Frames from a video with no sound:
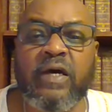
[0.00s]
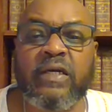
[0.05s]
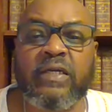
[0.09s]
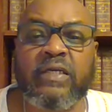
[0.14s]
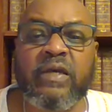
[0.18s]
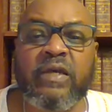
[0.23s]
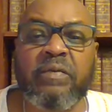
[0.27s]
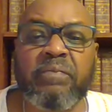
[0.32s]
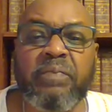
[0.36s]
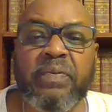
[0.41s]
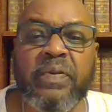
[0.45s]

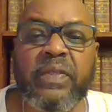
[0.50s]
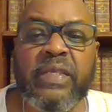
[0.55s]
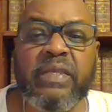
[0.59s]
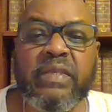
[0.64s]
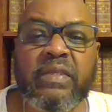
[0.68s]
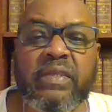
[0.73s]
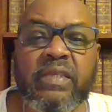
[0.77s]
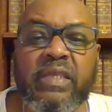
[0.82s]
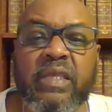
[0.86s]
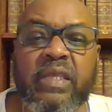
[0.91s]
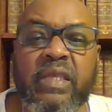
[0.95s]

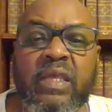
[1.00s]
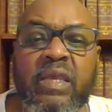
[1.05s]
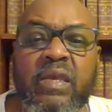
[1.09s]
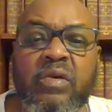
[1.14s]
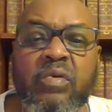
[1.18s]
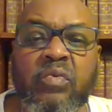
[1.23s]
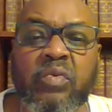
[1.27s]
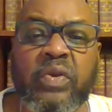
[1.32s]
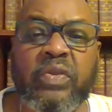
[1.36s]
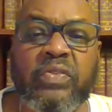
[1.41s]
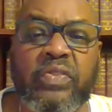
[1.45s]
compete
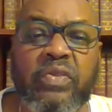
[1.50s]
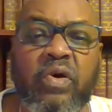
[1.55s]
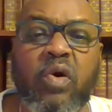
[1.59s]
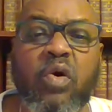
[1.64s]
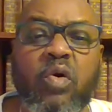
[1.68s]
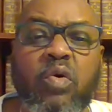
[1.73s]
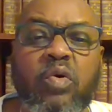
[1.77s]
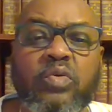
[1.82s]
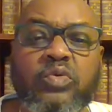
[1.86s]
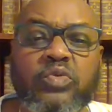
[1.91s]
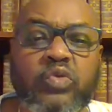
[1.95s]
with
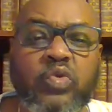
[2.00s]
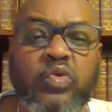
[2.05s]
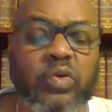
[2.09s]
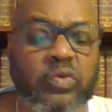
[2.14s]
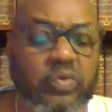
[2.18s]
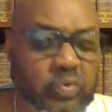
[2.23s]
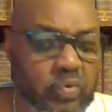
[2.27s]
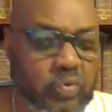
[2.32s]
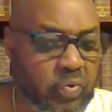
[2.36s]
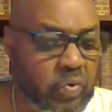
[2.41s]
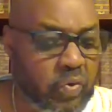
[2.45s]
those who are
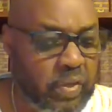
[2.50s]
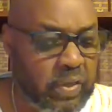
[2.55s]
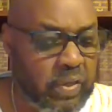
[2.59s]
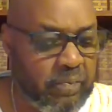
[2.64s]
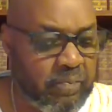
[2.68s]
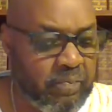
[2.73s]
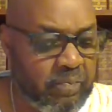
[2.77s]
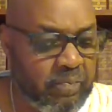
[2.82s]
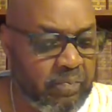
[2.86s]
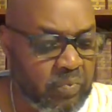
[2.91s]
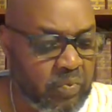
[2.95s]

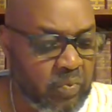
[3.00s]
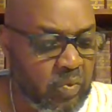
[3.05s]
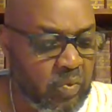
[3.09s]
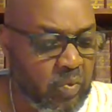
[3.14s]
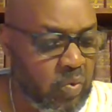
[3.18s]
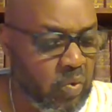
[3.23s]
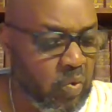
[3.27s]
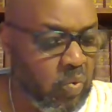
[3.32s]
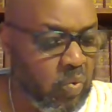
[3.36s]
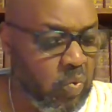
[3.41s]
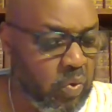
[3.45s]
doing
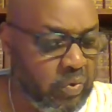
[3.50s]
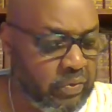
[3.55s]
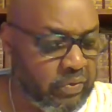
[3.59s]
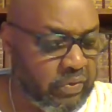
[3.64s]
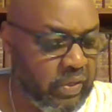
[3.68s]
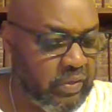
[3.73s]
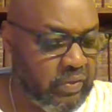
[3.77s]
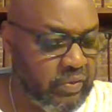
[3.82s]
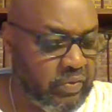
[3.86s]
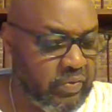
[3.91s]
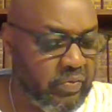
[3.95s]
what
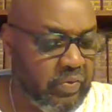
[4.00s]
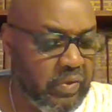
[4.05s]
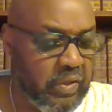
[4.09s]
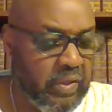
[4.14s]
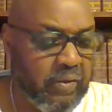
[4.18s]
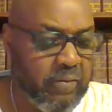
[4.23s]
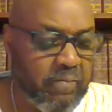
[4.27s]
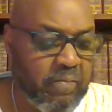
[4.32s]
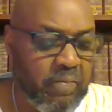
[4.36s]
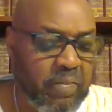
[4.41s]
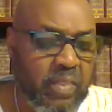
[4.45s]
they're doing.
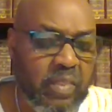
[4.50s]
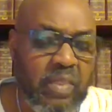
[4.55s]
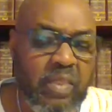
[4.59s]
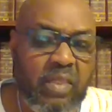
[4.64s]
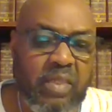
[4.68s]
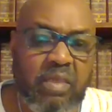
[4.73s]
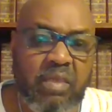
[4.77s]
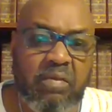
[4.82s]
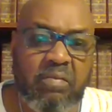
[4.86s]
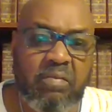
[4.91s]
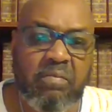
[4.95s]

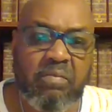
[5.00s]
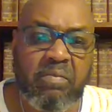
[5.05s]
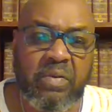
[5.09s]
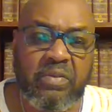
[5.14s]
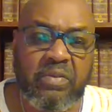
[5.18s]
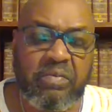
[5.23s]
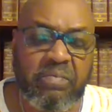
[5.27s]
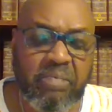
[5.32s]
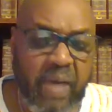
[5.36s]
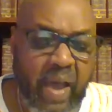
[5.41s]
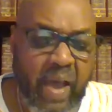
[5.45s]
But
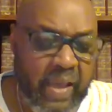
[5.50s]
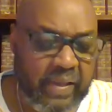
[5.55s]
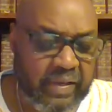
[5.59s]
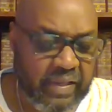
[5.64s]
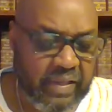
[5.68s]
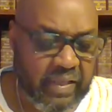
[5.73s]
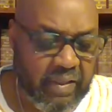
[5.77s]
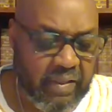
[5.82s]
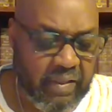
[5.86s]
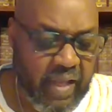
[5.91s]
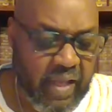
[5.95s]
the
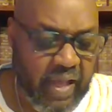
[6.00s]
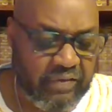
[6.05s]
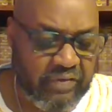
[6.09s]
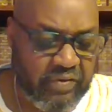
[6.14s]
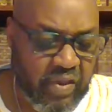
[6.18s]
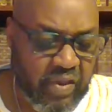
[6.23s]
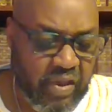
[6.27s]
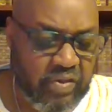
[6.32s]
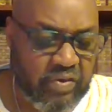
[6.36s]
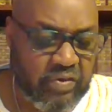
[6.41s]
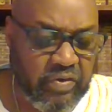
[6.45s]
body, I
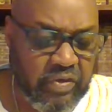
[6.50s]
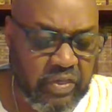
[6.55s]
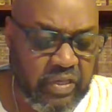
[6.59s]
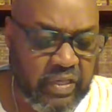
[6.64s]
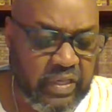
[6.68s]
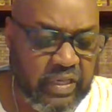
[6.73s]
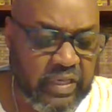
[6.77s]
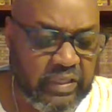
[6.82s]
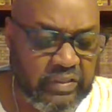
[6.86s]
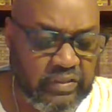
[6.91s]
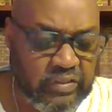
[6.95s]
tell you,
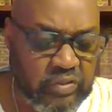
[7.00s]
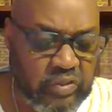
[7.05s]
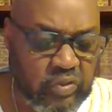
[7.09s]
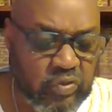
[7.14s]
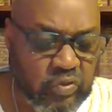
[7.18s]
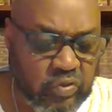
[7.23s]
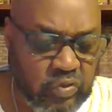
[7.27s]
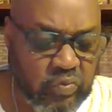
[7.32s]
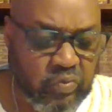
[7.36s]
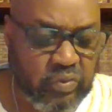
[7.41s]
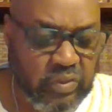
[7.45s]
needs
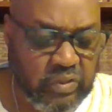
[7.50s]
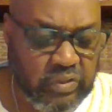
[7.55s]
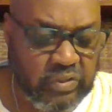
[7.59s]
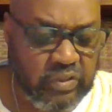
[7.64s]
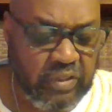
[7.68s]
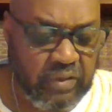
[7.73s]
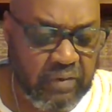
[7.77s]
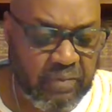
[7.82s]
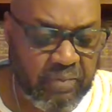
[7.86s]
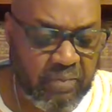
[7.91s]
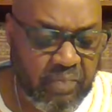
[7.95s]

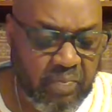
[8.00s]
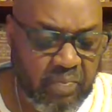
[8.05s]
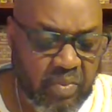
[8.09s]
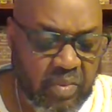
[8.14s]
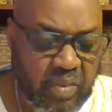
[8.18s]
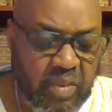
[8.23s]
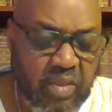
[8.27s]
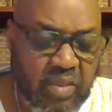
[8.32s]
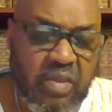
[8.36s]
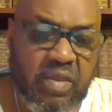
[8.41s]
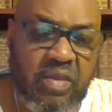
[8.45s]
unity.
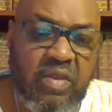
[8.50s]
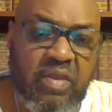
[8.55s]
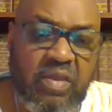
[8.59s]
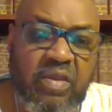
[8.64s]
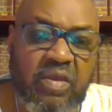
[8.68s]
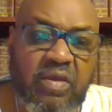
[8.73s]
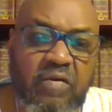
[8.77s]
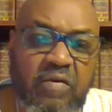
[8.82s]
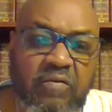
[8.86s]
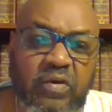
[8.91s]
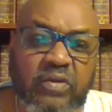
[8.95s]

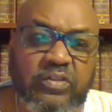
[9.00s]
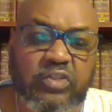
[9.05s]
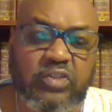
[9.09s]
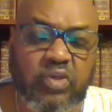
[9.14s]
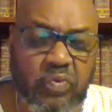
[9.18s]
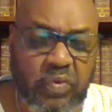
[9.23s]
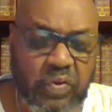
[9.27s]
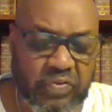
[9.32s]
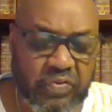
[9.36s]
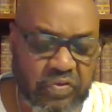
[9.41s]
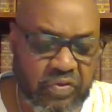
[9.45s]
1
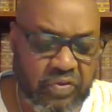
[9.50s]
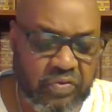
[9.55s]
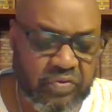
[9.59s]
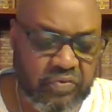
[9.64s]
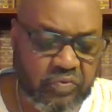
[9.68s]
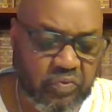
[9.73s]
Corinthians